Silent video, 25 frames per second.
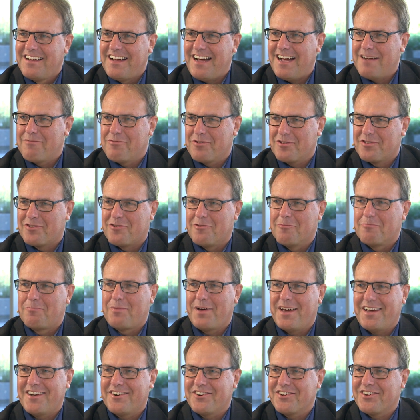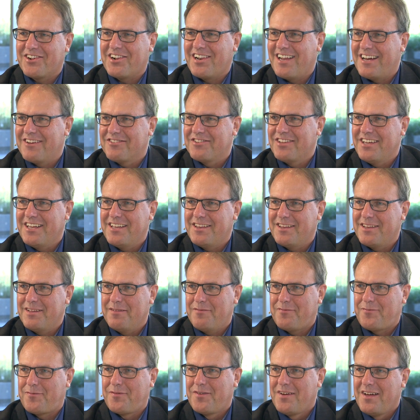I was comparing cloud
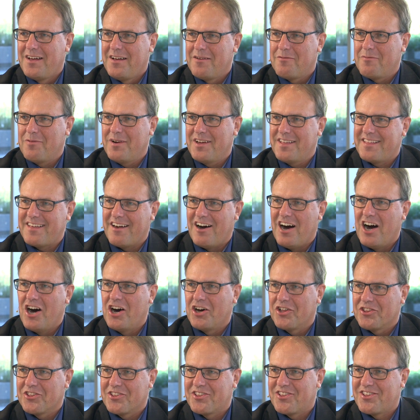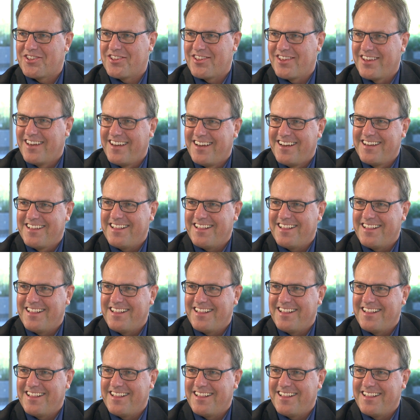native with ants,